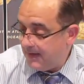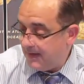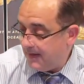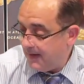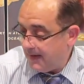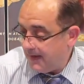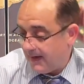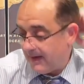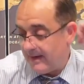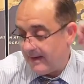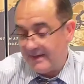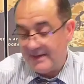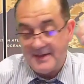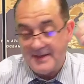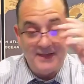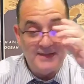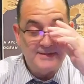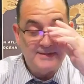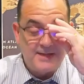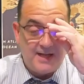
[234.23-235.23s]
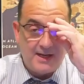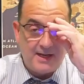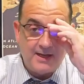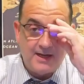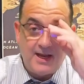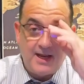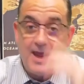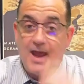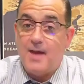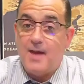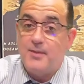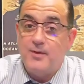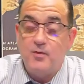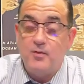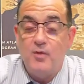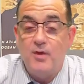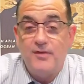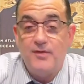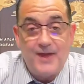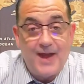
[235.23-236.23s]
It's not going to happen
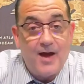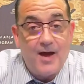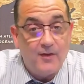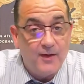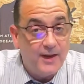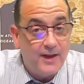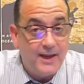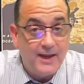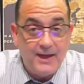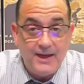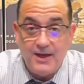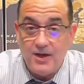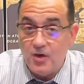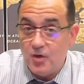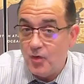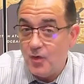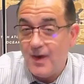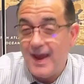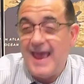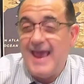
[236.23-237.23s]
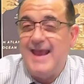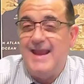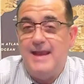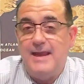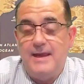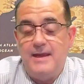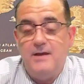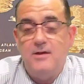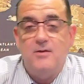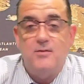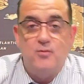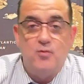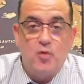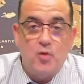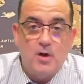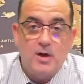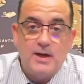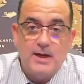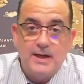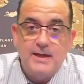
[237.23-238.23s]
without you and him
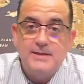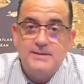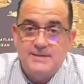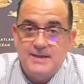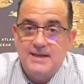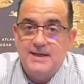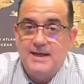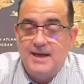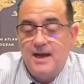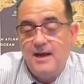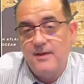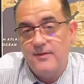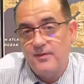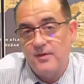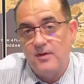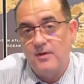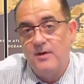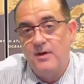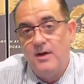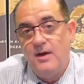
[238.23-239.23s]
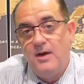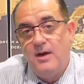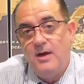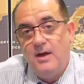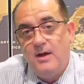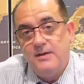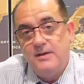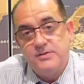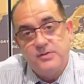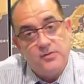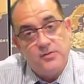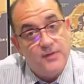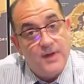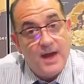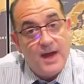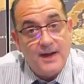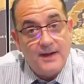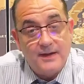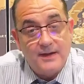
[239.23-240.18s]
working together to that